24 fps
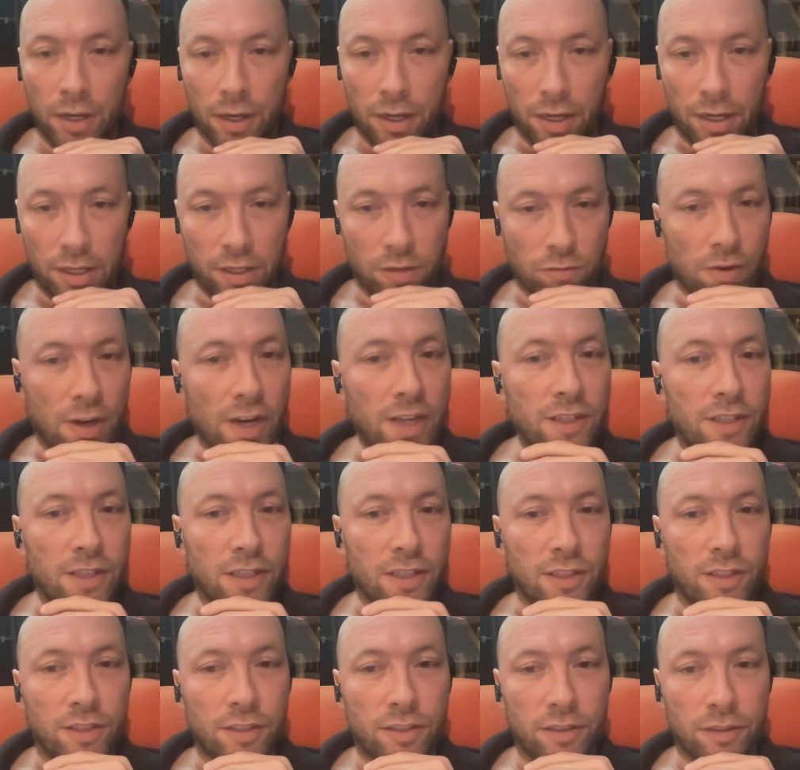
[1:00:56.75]
and he
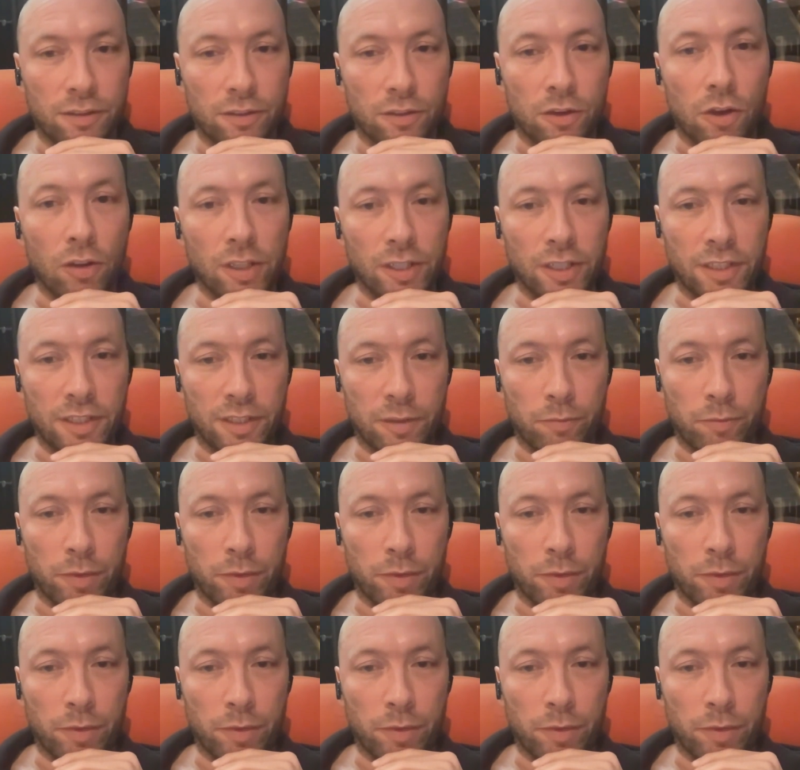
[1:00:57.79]
raises colonies of